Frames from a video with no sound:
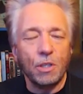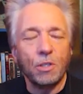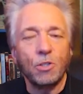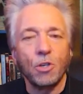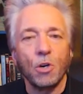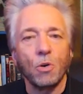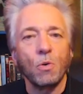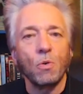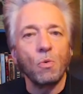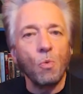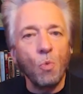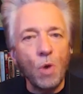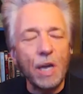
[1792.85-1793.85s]
So
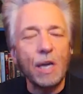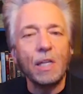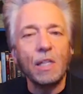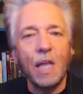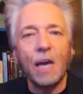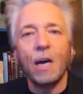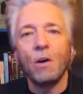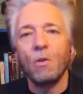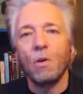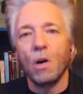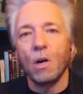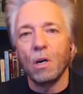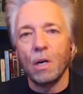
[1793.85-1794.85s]
we now
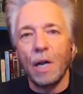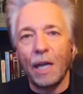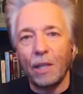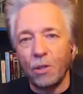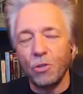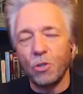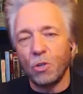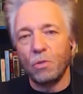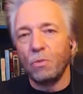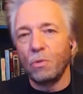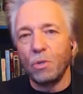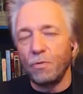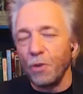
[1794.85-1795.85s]
are at this
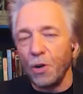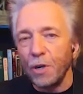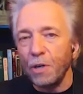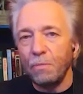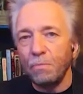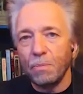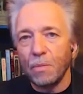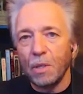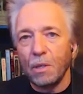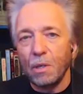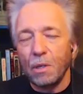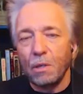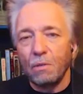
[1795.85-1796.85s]
very,
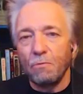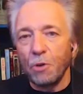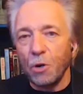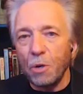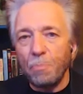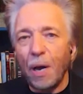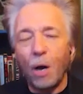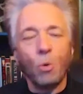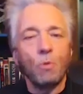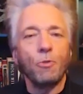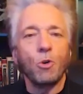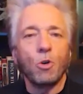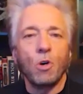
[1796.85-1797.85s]
very
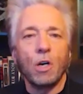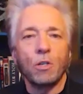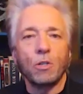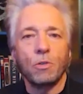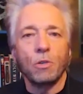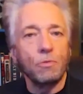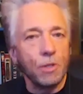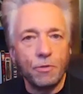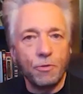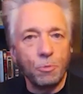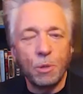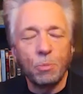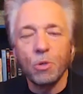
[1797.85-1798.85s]
powerful crossroad. Very few
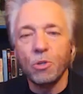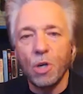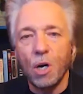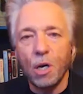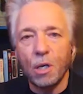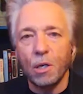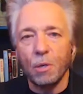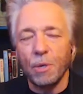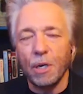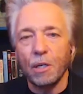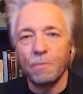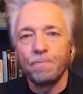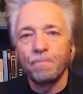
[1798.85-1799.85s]
people are talking
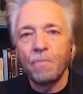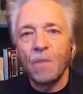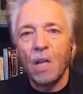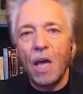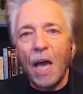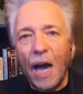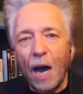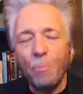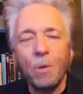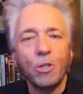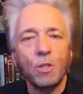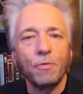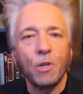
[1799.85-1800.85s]
about how
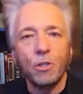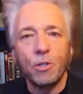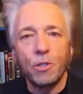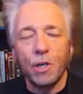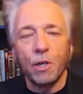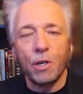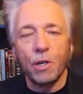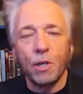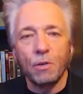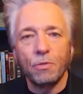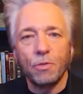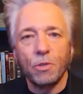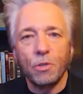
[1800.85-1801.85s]
much of
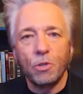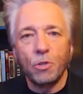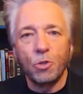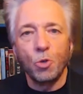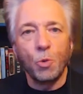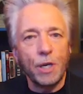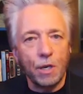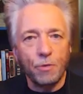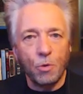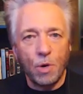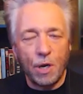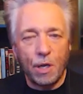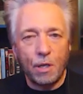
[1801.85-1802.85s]
ourselves do we
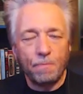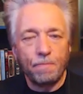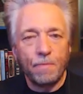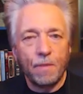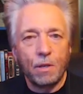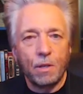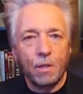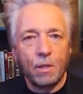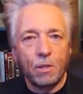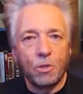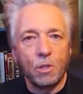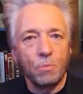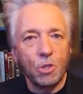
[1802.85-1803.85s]
away to the
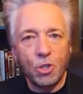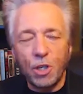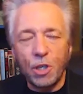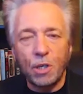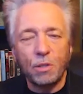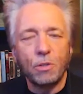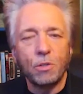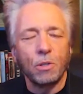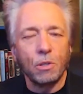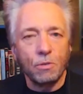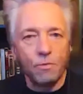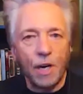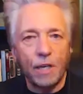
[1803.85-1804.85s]
machines, to the
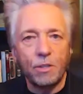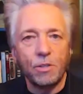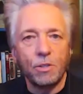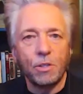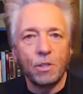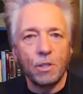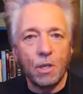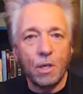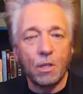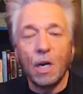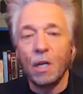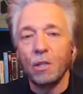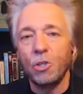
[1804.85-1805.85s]
devices, to the
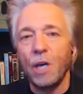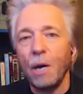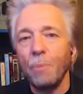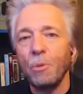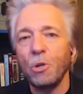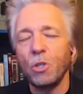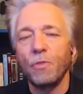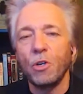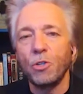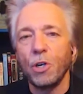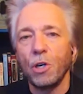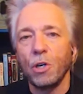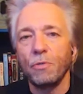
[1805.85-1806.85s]
technology. How much of
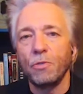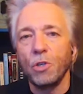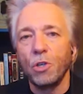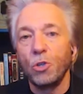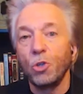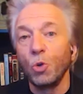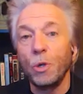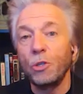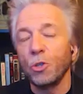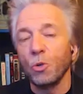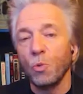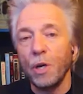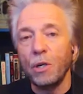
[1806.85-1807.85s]
ourselves do we
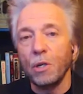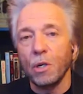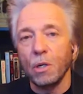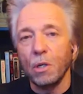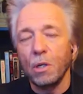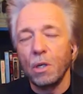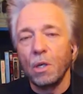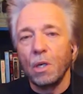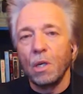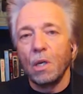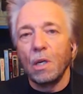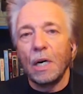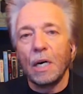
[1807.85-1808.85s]
surrender,
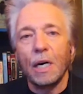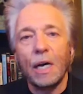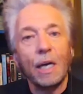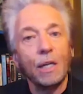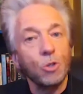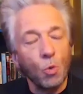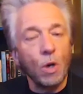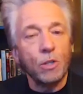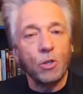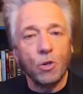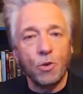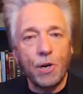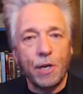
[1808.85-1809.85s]
and to what
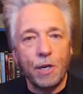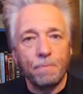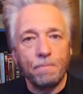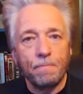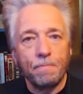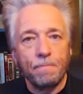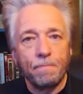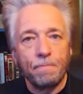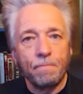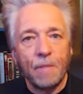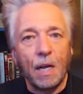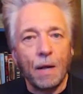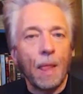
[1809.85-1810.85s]
degree?
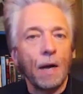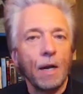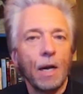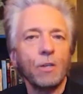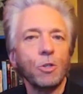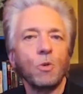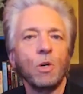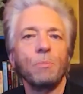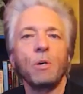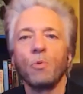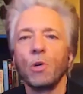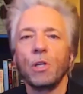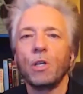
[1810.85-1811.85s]
Now, I just want to be
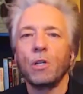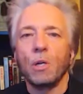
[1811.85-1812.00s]
really clear.